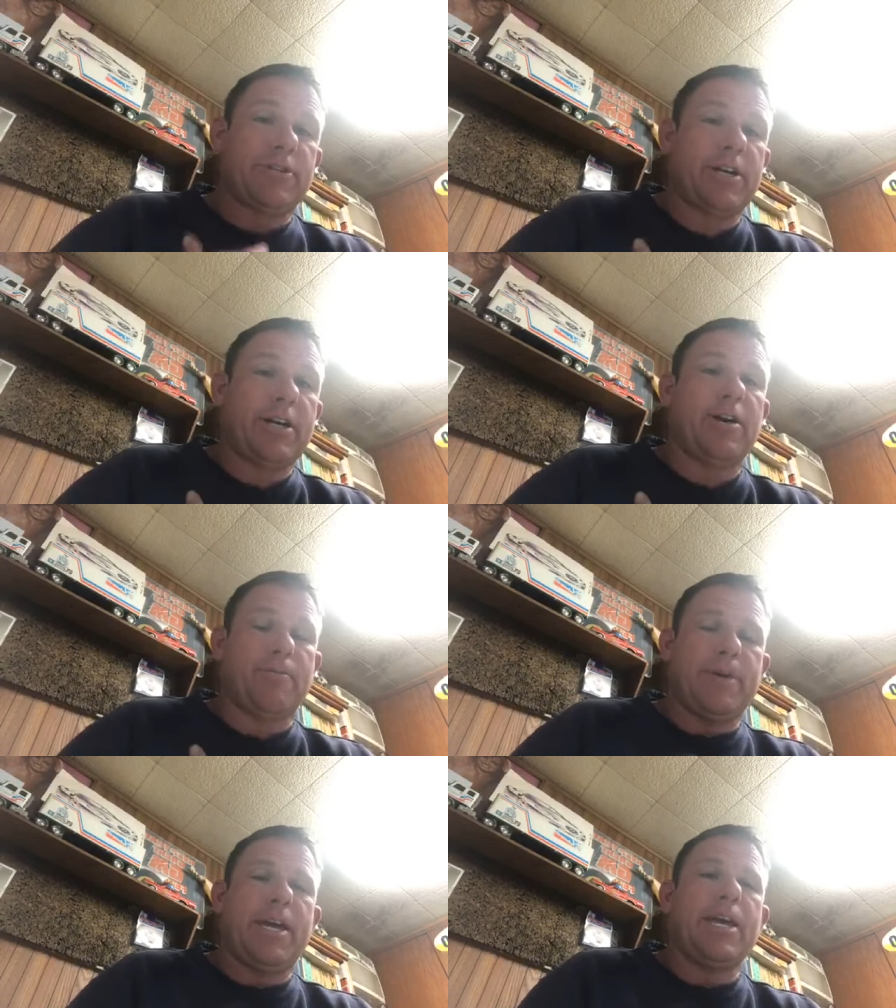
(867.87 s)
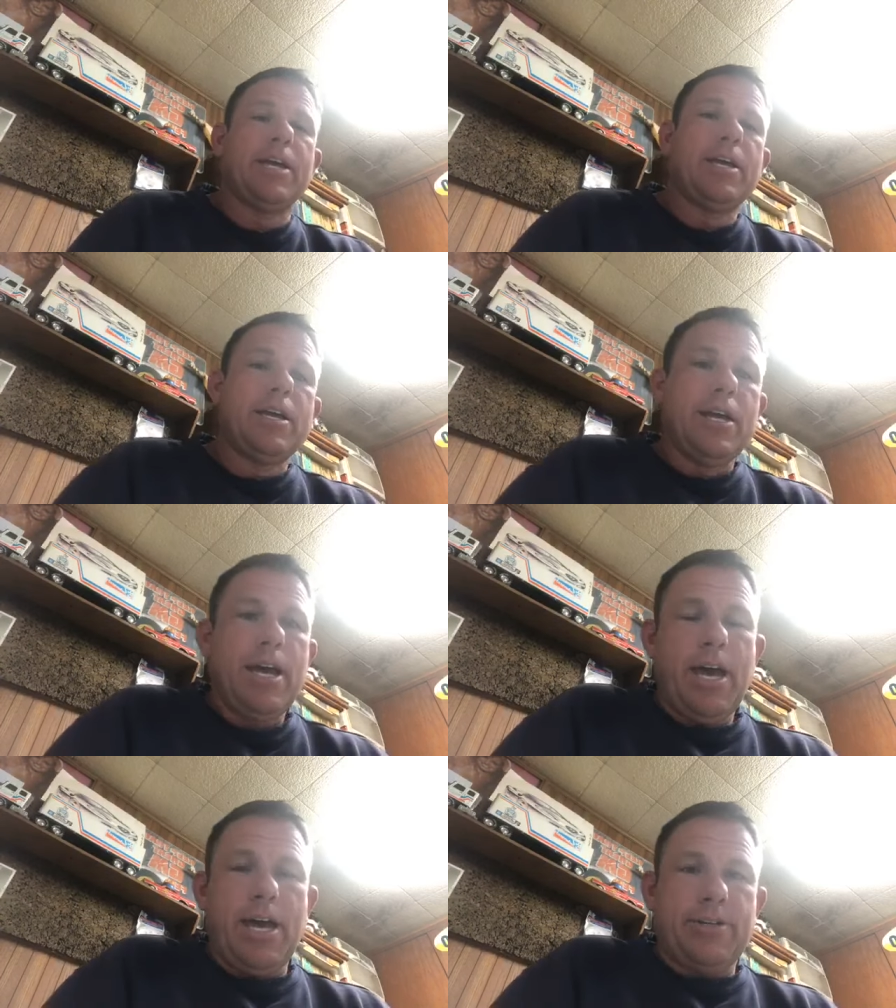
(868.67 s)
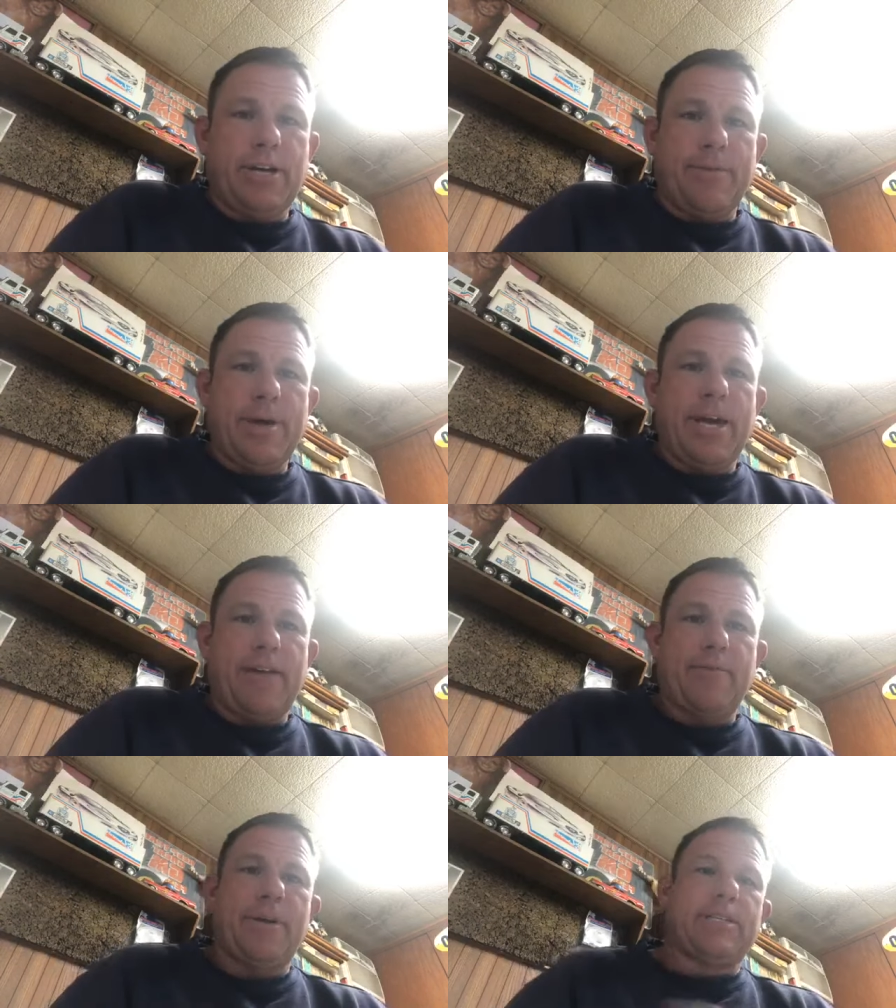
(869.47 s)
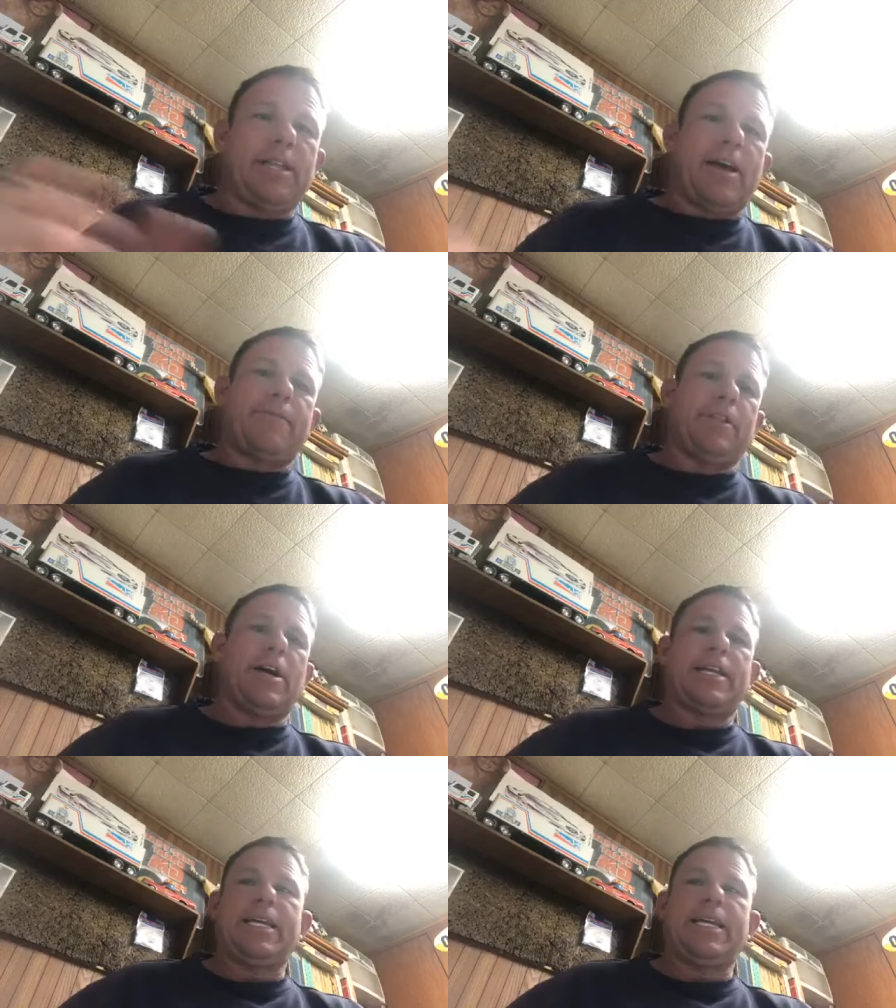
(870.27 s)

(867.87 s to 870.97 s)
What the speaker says: it's going to help me, and it's going to make everybody's life a lot